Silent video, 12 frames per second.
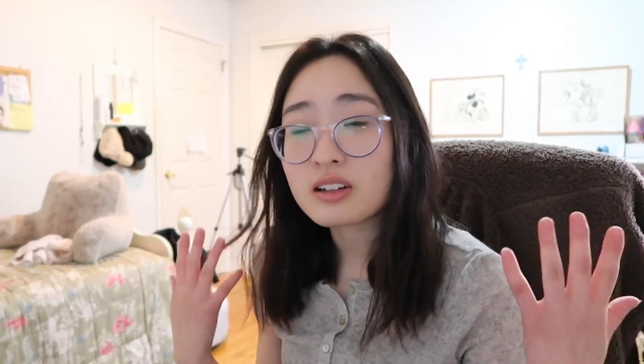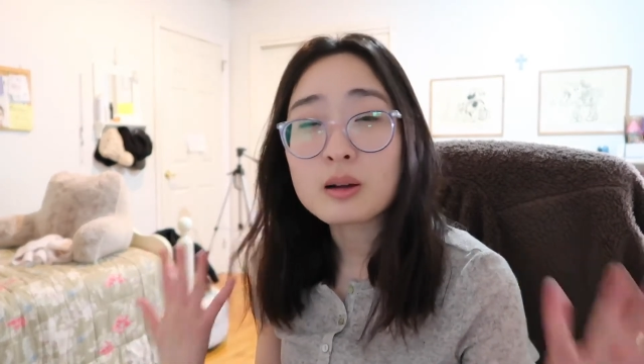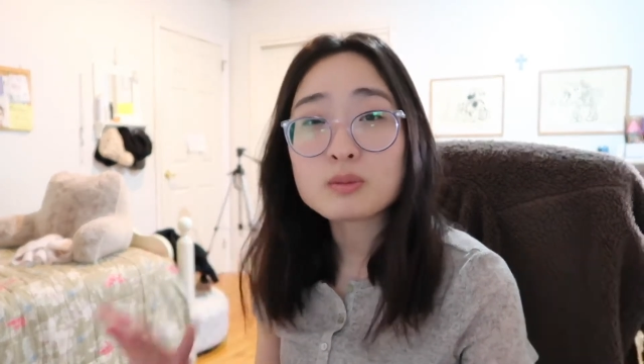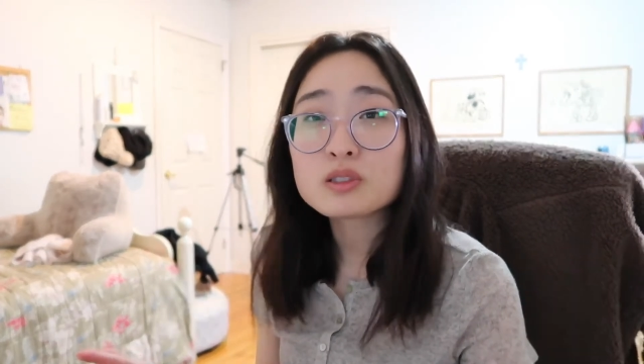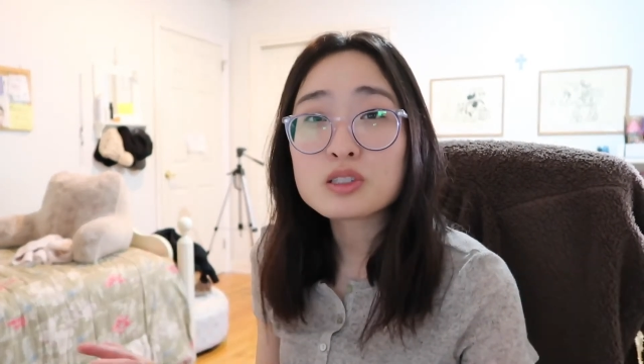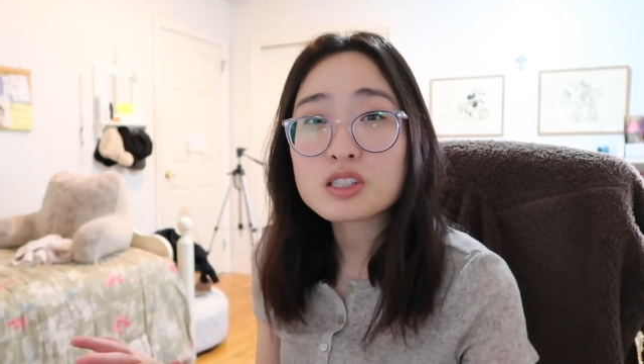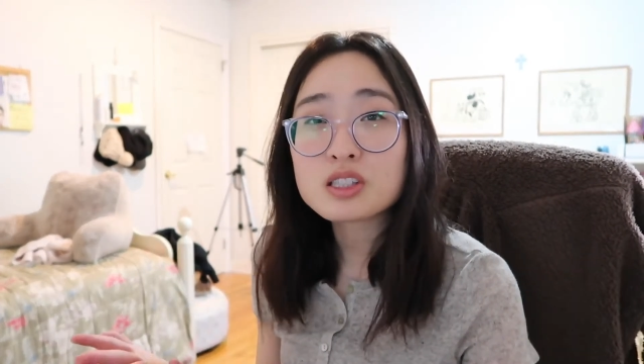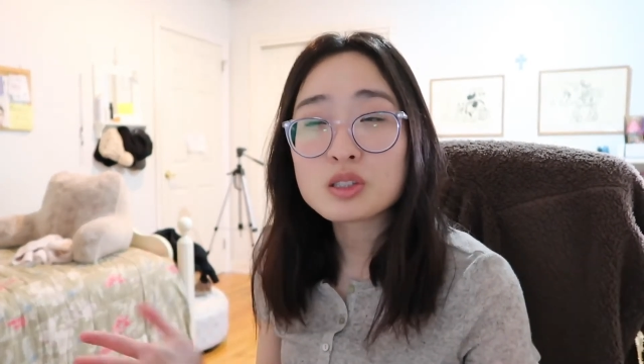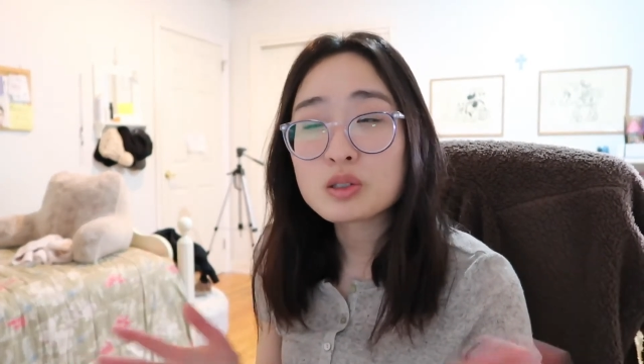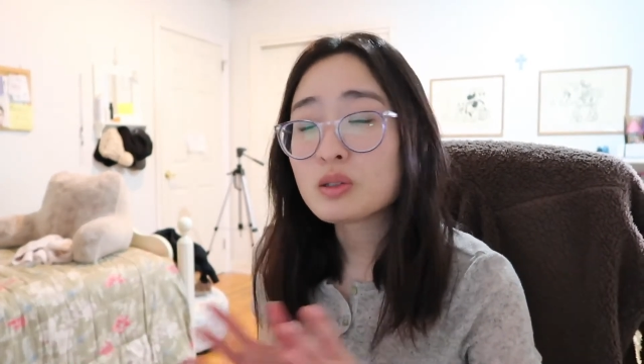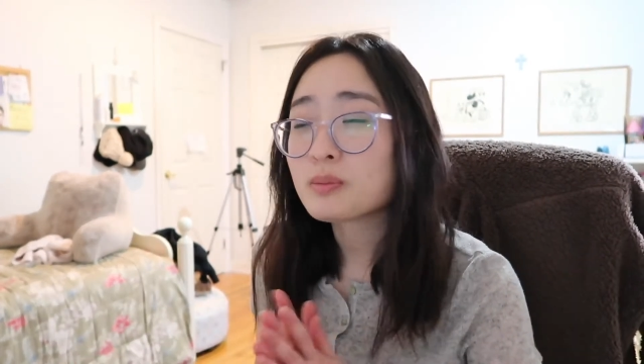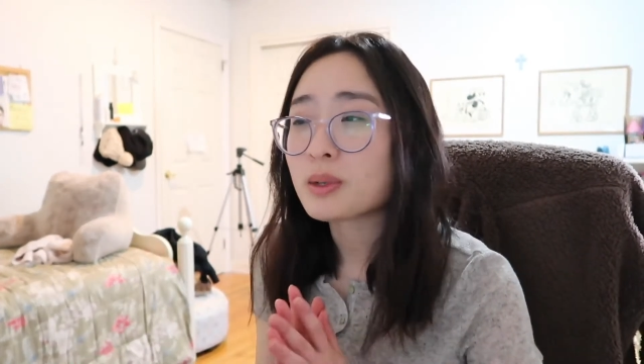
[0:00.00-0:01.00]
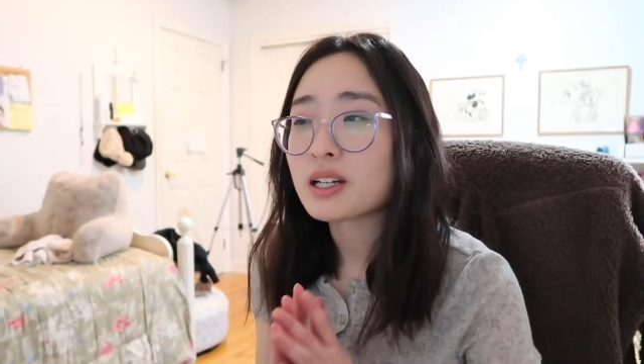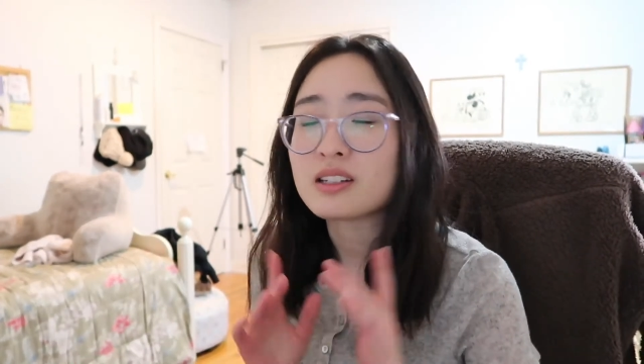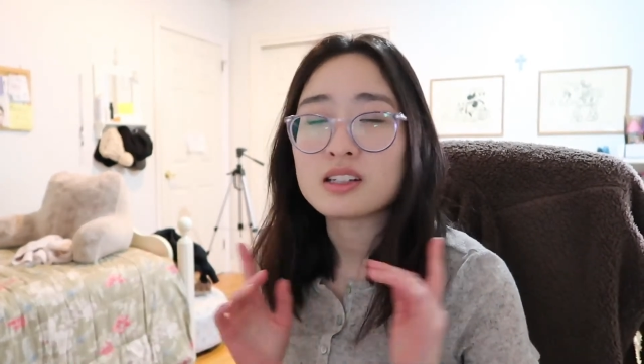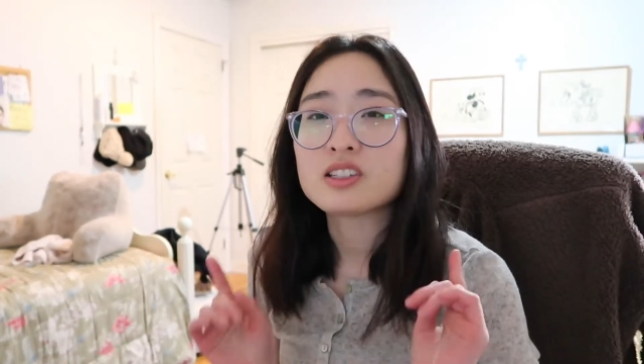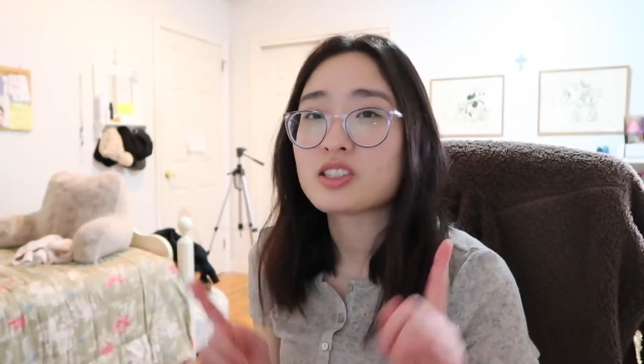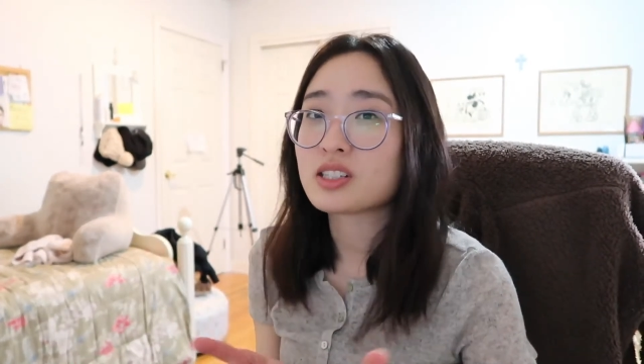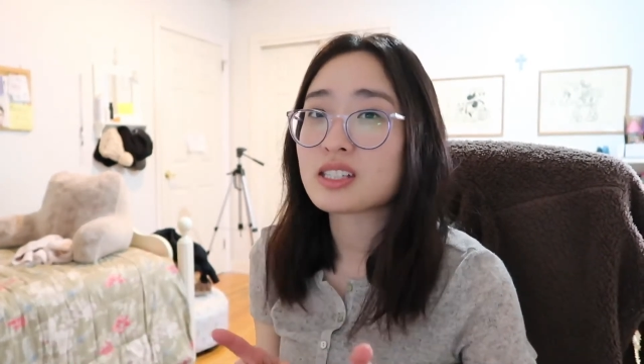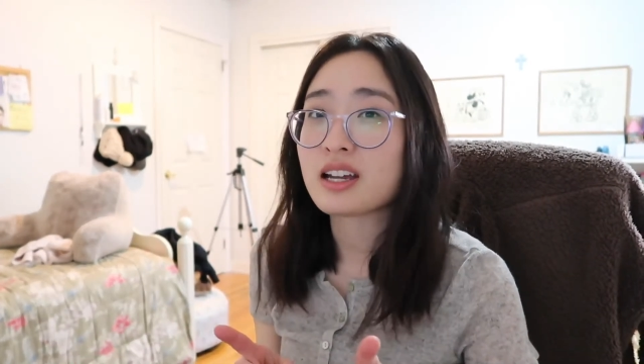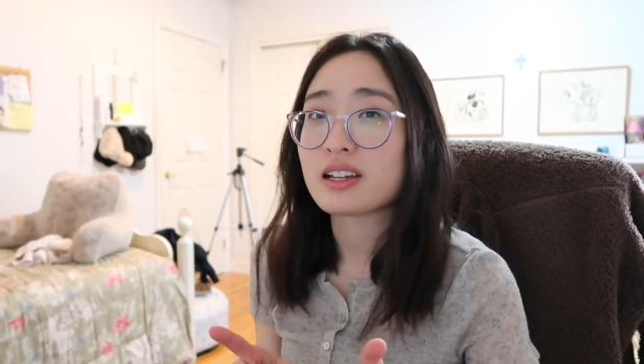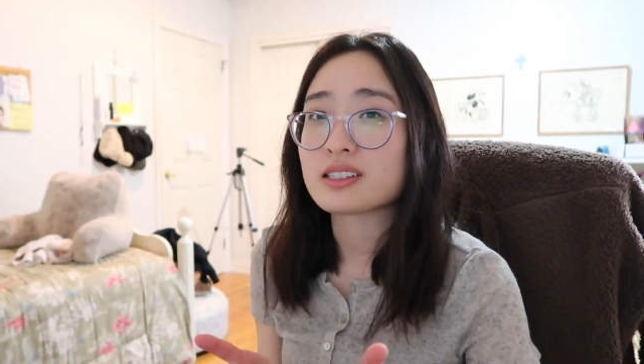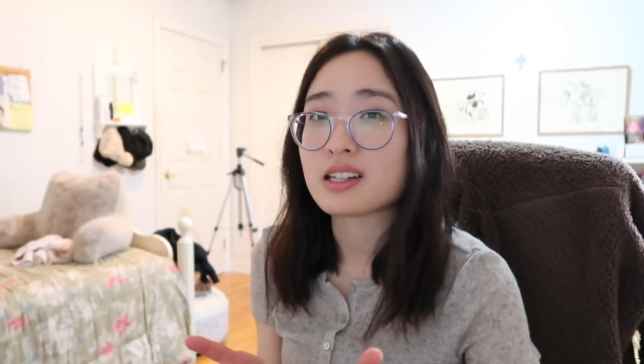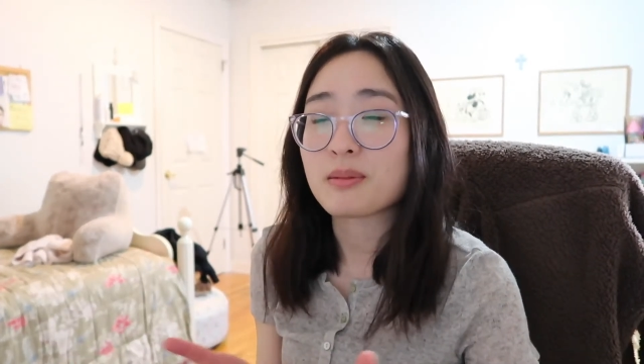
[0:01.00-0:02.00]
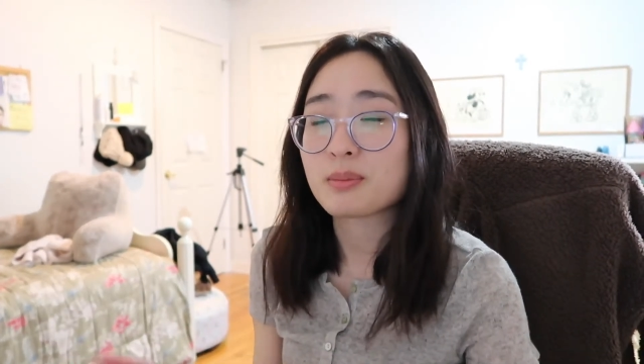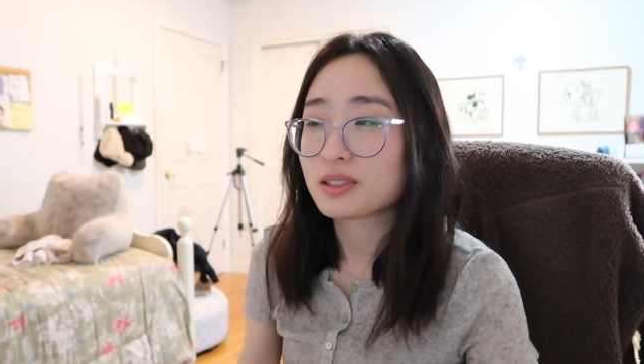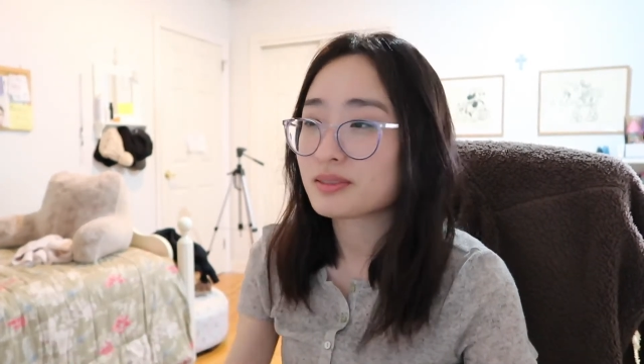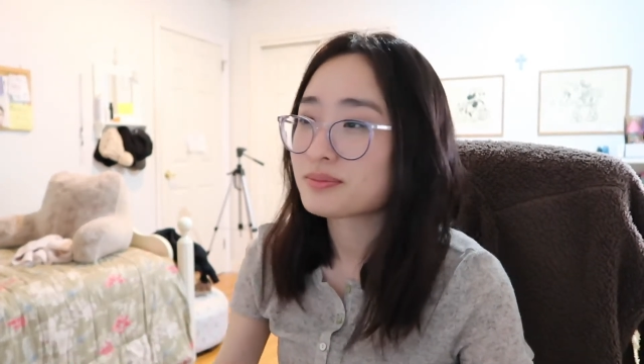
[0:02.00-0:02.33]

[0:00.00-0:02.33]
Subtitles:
or helpful to you, but just a heads up.